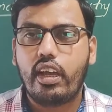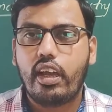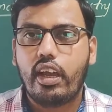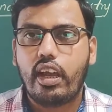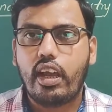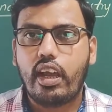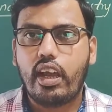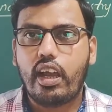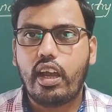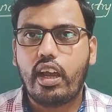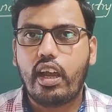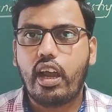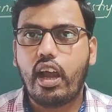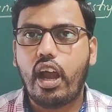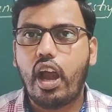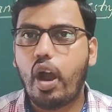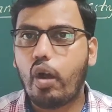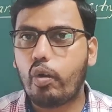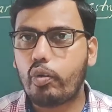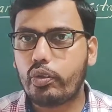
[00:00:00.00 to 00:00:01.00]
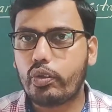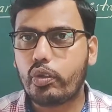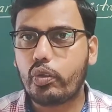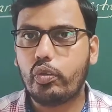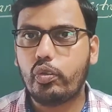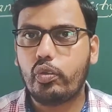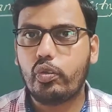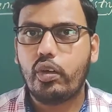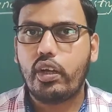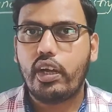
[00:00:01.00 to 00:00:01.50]
how
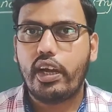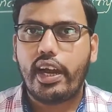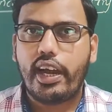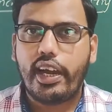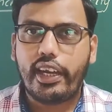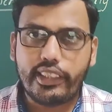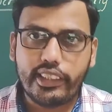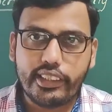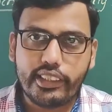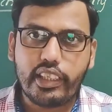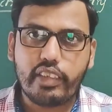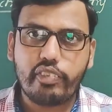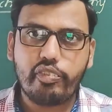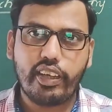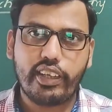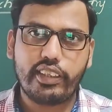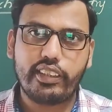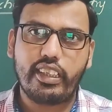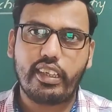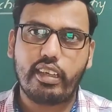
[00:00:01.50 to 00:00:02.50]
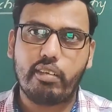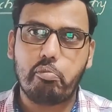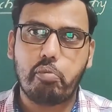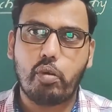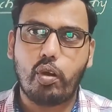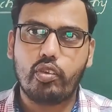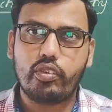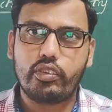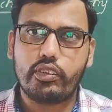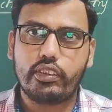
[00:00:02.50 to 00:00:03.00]
to identify the
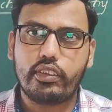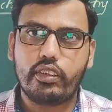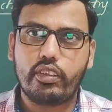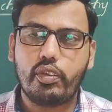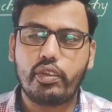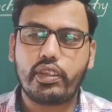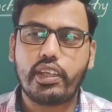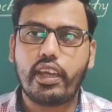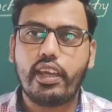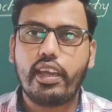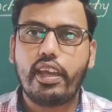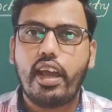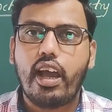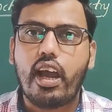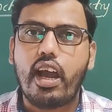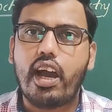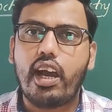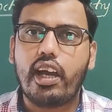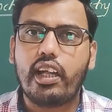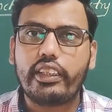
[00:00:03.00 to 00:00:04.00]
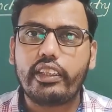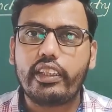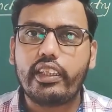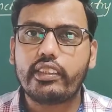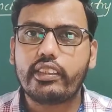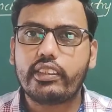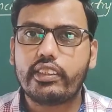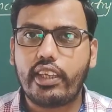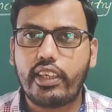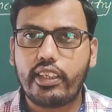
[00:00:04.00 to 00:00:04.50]
compounds. Okay, all
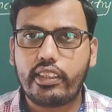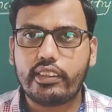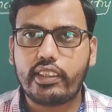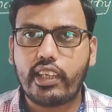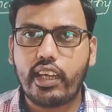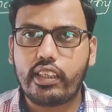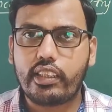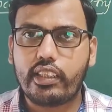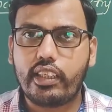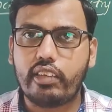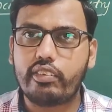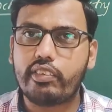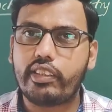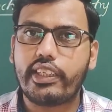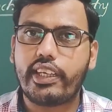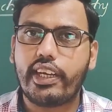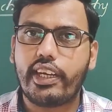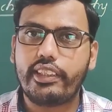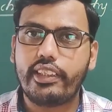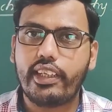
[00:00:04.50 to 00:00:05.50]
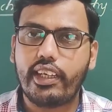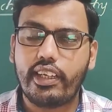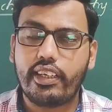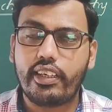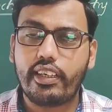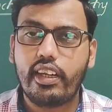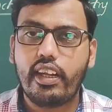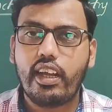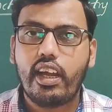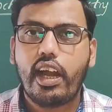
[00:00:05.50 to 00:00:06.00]
these things are covered
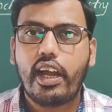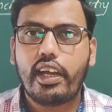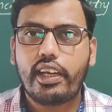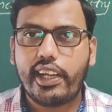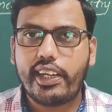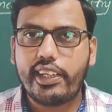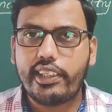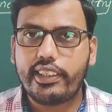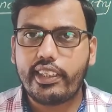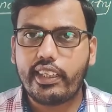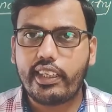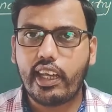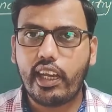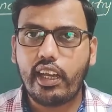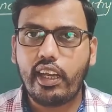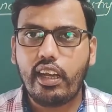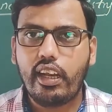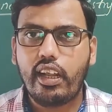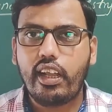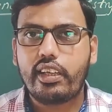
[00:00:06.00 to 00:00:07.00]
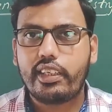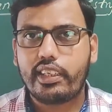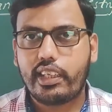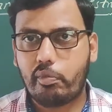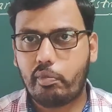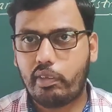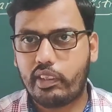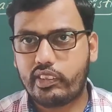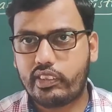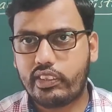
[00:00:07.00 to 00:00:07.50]
under analytical
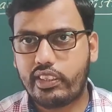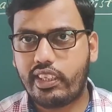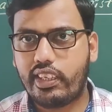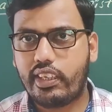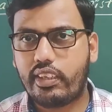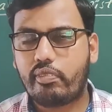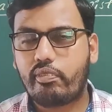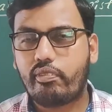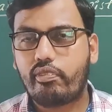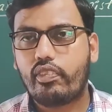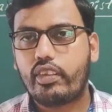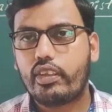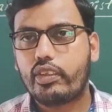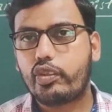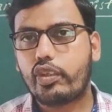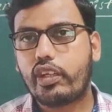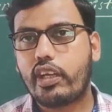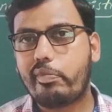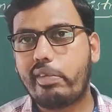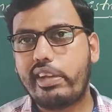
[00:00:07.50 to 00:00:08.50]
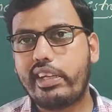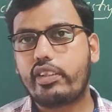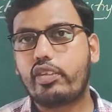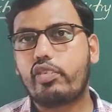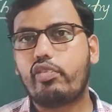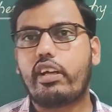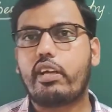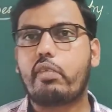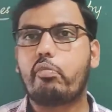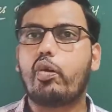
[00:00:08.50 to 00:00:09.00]
chemistry. So coming to
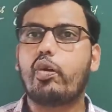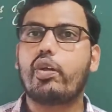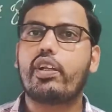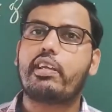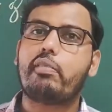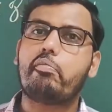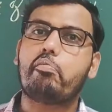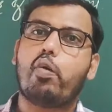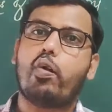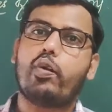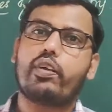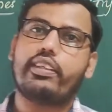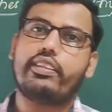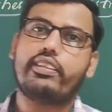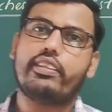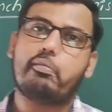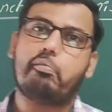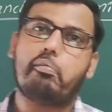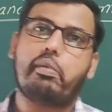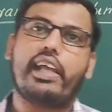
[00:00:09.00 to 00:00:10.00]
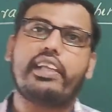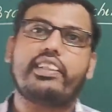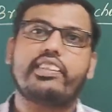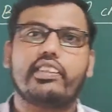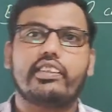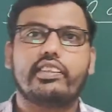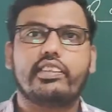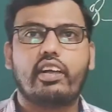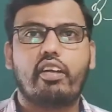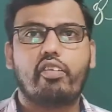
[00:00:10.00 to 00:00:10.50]
one more important
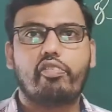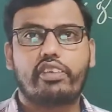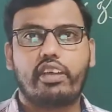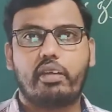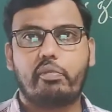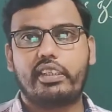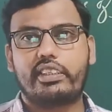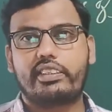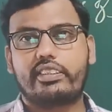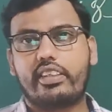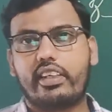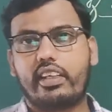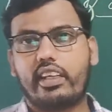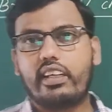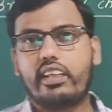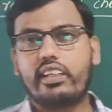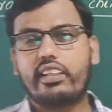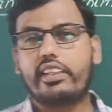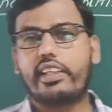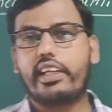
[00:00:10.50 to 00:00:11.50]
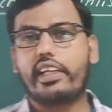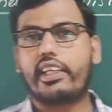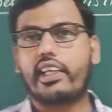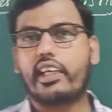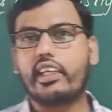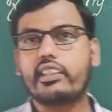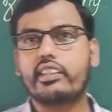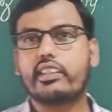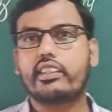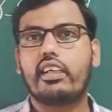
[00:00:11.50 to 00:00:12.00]
branches of chemistry, that
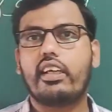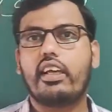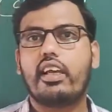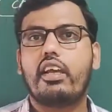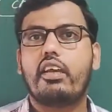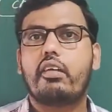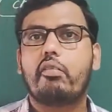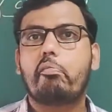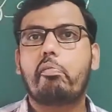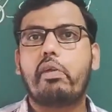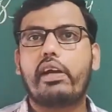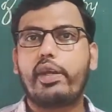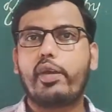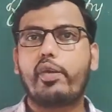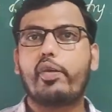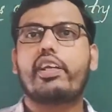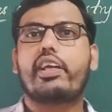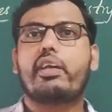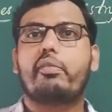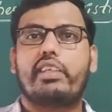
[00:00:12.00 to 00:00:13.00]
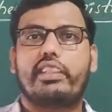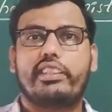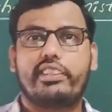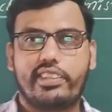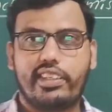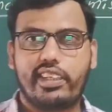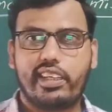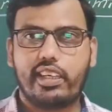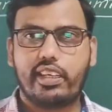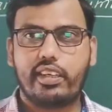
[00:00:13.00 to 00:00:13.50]
is
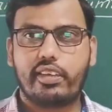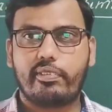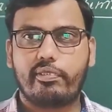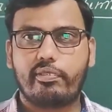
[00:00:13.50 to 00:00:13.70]
biochemistry.